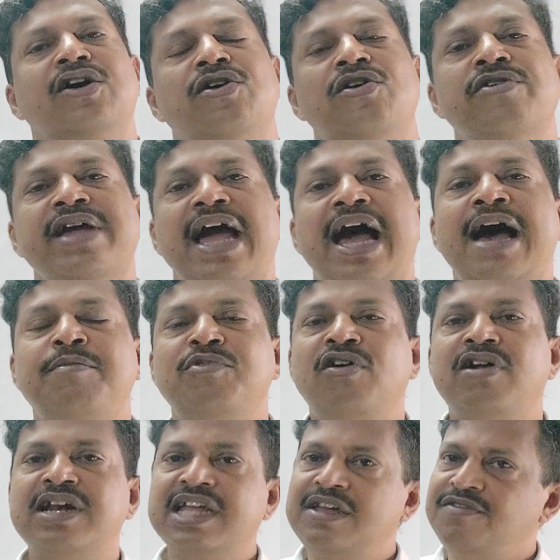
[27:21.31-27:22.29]
Okay, I'm
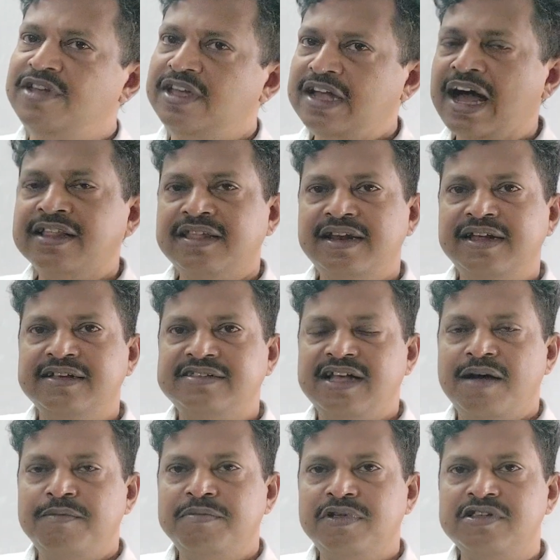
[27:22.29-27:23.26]
not giving other
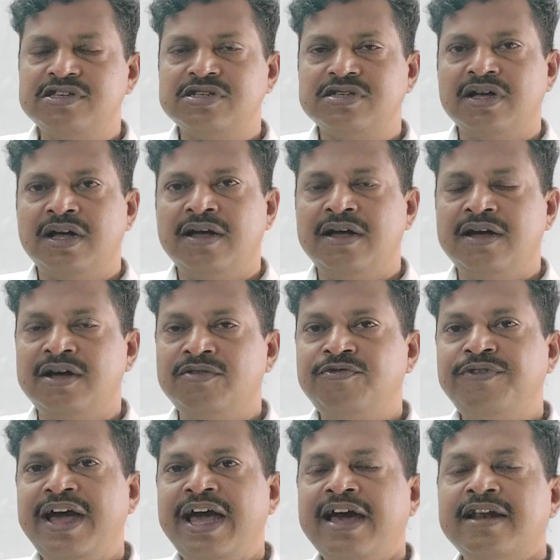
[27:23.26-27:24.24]
examples
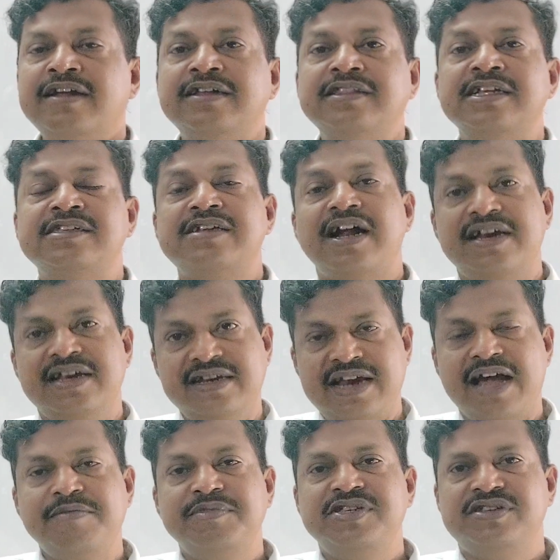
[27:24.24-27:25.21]
where the starting
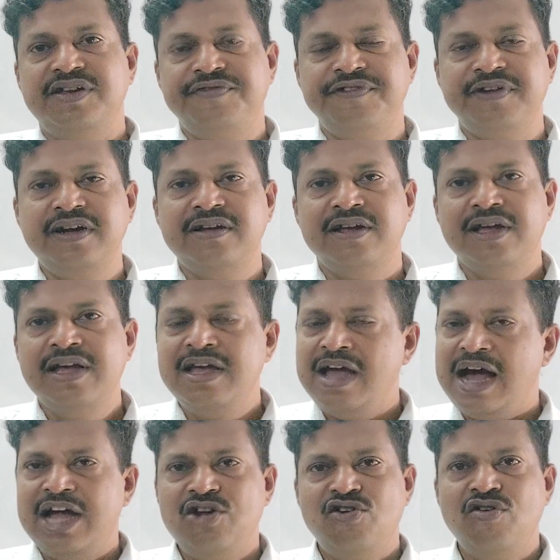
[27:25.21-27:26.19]
time is different.
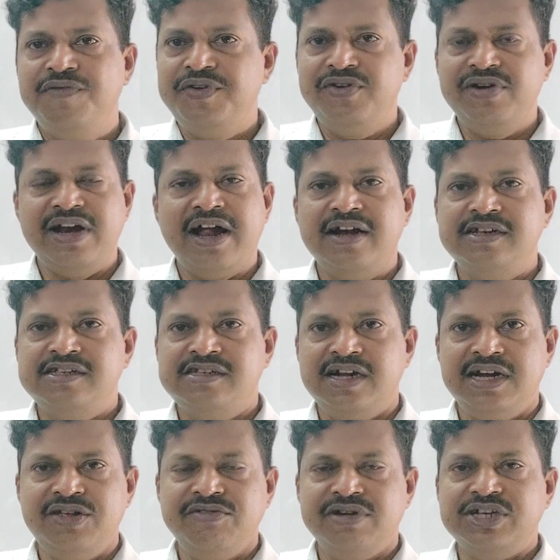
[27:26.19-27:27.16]
I hope you can
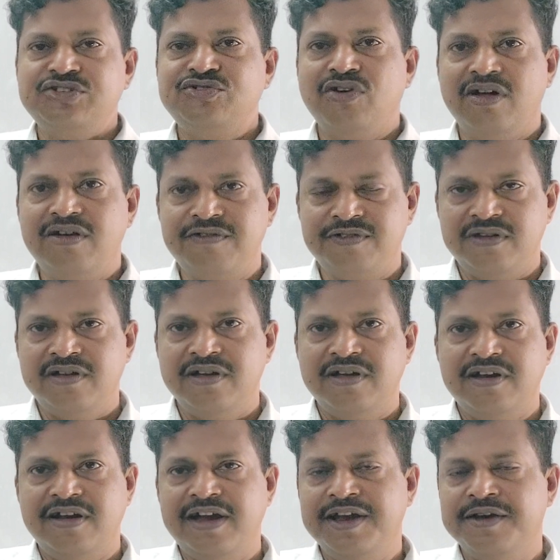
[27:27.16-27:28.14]
understand, you can solve,
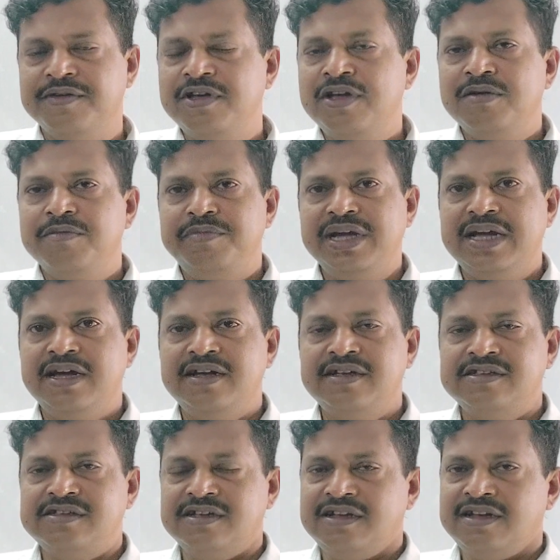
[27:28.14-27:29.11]
right?
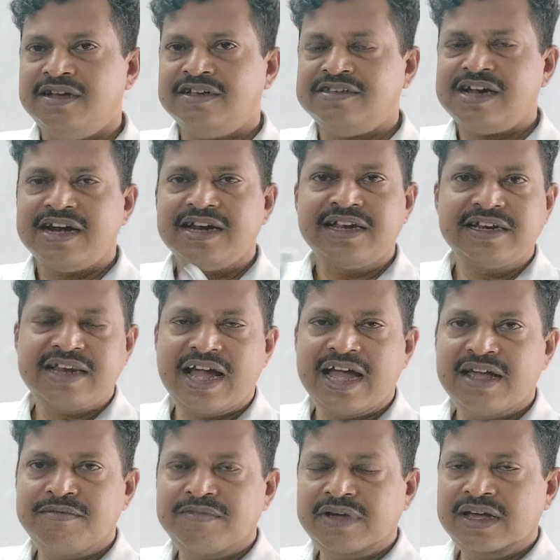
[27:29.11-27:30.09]
Because starting
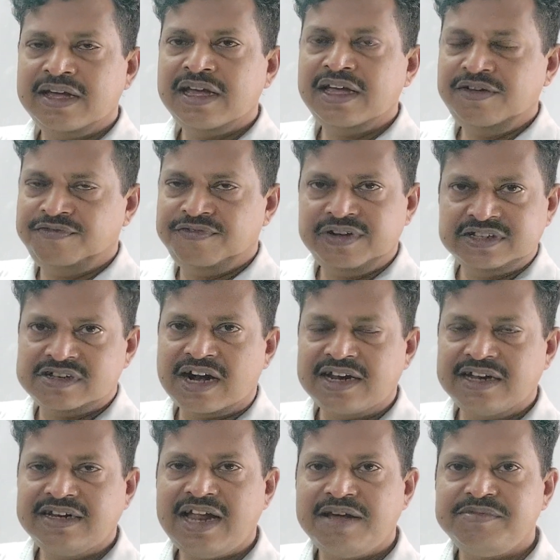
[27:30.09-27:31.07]
time, if
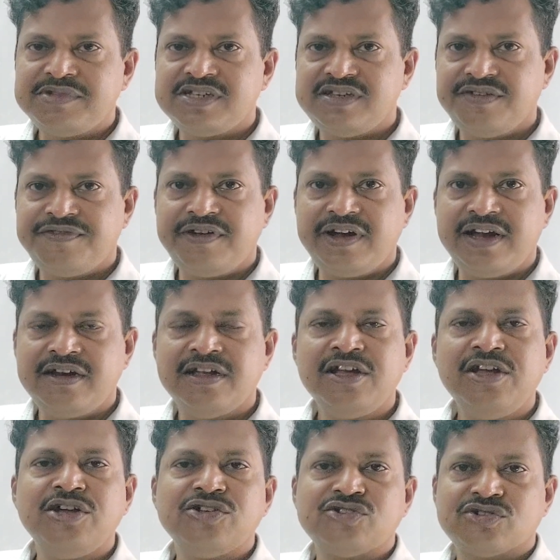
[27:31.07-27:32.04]
starting time is different,
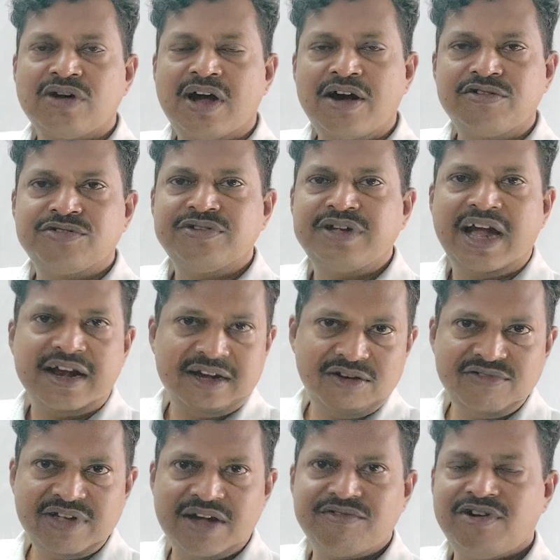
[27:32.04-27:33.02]
so how do we handle?
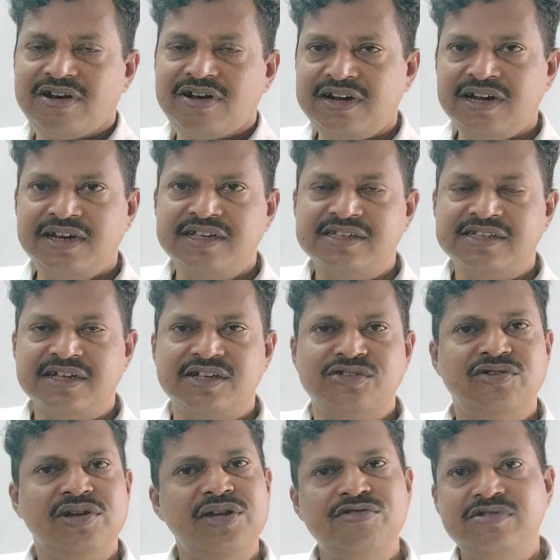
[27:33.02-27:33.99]
We have already discussed.
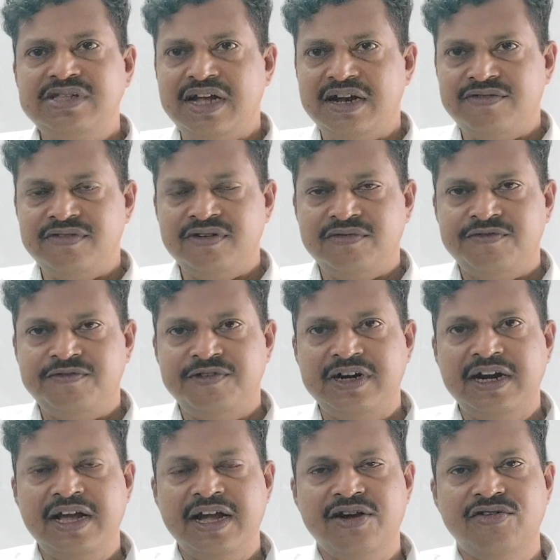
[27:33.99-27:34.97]
So use that
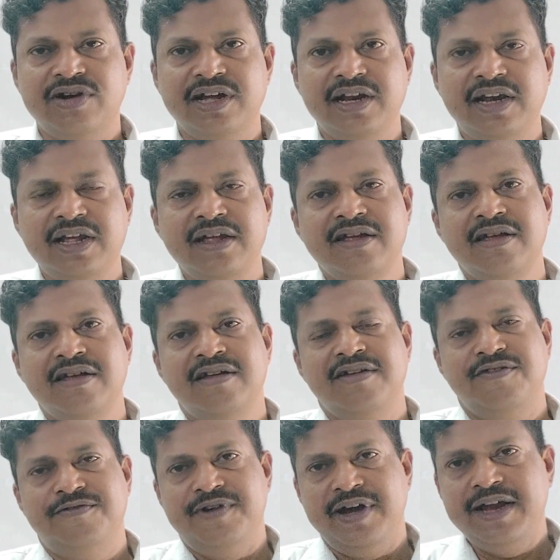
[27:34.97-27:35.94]
funda accordingly.
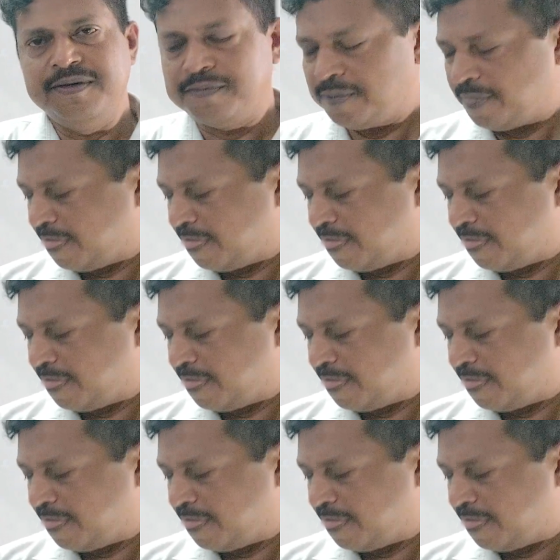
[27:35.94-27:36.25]
Fine.